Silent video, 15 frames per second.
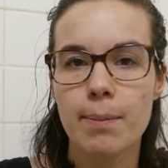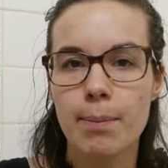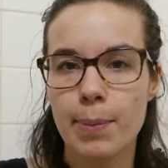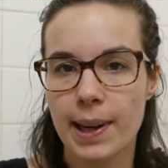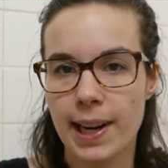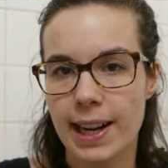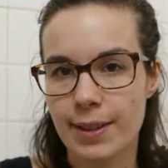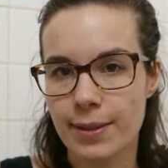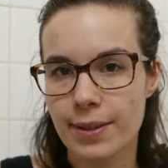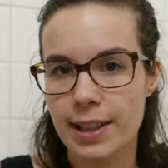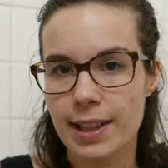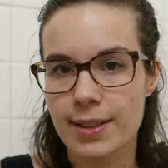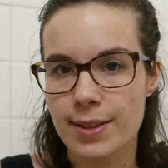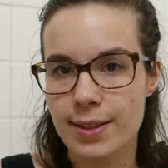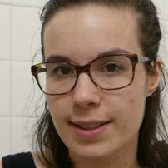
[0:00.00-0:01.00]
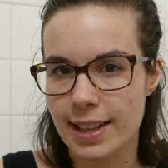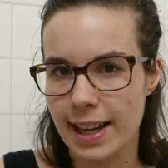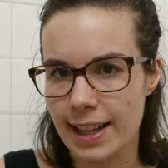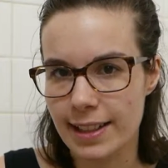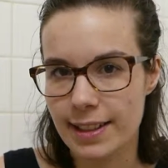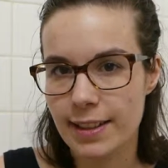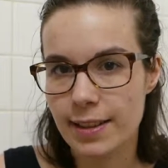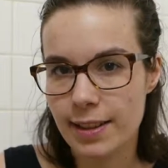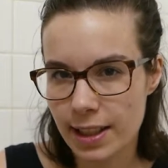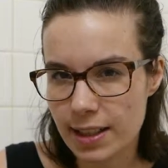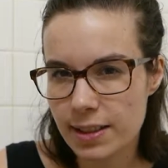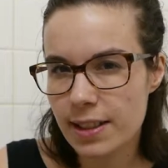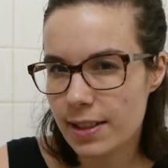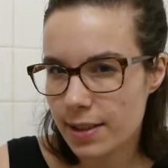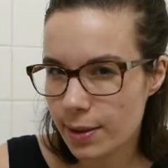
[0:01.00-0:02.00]
But I don't think society
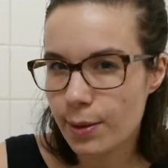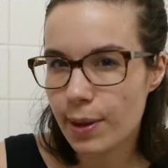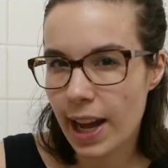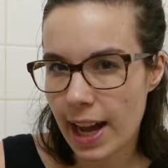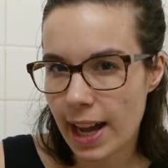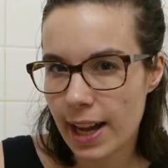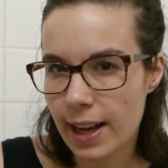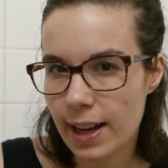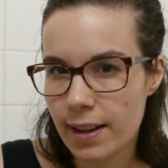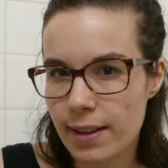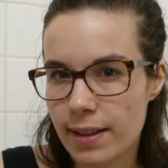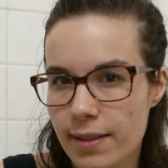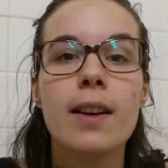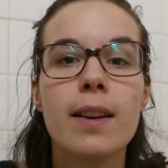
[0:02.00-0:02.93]
thinks it's okay.